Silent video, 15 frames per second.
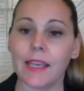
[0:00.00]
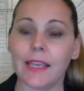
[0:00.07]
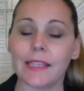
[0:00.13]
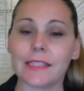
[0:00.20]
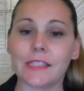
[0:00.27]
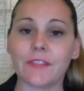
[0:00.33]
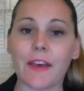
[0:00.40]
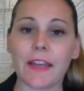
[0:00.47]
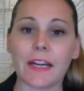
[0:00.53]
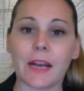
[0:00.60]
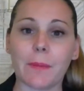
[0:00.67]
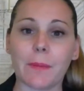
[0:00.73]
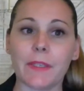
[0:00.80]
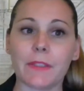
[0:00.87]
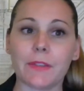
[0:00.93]
It's divided
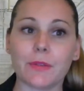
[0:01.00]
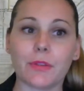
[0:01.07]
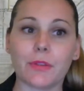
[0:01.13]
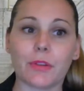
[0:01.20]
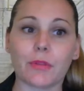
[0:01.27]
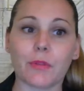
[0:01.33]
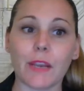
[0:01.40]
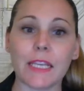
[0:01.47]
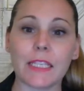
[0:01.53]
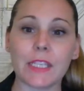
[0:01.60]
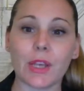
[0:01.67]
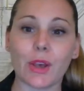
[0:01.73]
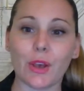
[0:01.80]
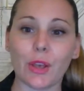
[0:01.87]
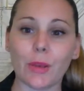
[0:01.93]
up into 3
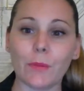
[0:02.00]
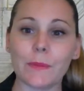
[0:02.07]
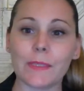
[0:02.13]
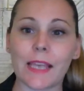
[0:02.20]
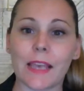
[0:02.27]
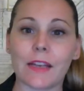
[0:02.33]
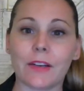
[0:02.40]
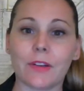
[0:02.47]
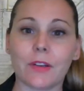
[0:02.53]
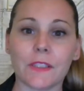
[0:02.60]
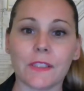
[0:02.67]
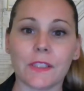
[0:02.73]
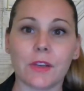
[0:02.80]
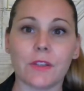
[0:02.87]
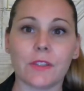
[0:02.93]
terms, and
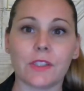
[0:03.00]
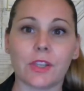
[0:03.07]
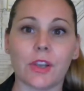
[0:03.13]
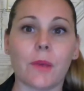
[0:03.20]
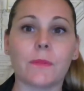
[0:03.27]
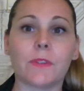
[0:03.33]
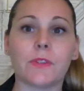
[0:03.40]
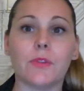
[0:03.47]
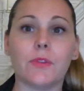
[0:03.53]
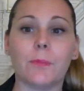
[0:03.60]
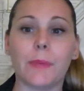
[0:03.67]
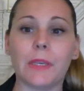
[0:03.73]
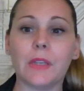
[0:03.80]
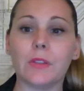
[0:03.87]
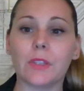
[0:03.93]
across those terms you'll
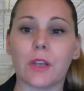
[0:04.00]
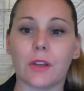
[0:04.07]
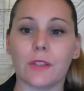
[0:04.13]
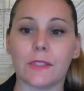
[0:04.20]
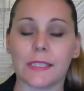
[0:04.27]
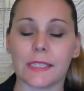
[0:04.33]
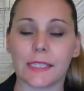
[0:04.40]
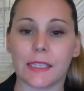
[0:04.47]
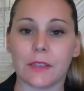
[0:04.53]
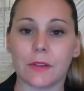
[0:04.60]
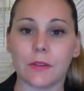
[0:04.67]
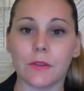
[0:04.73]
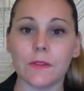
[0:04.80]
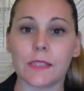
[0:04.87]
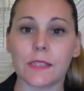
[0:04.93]
build on
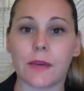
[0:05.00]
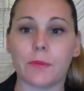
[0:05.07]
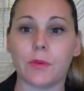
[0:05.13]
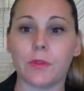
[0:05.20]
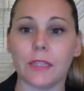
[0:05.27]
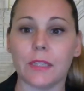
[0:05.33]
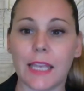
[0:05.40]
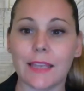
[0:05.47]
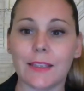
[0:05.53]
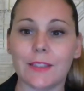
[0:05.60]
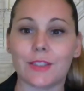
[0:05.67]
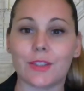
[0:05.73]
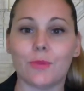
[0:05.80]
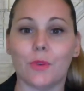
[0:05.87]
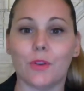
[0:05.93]
skills that will
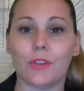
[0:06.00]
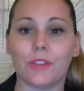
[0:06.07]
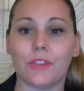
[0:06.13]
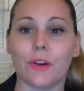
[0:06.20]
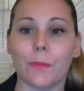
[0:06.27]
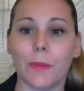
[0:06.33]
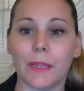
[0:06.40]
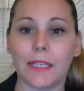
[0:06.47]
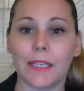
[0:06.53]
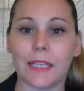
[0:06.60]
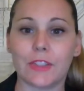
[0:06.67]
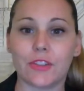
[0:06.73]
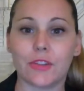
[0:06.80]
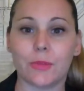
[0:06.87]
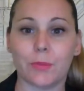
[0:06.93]
lead towards your
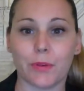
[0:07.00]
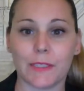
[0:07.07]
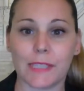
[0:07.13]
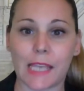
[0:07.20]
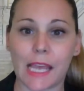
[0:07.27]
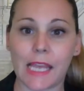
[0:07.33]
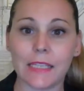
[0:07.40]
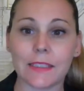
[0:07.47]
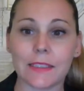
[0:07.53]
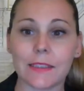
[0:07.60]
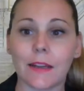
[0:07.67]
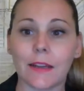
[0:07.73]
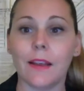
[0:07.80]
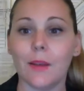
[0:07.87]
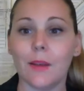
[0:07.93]
ability to
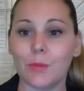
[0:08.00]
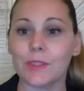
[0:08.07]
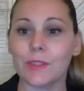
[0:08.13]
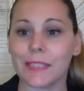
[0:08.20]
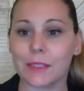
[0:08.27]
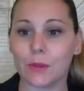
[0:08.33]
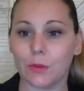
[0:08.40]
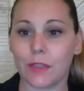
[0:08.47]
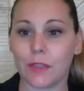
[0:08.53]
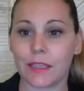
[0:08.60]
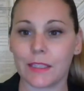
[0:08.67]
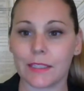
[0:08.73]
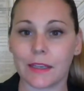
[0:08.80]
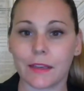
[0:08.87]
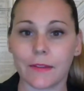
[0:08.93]
present musical
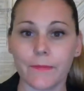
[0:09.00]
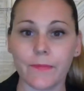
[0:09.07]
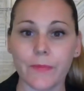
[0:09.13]
theatre.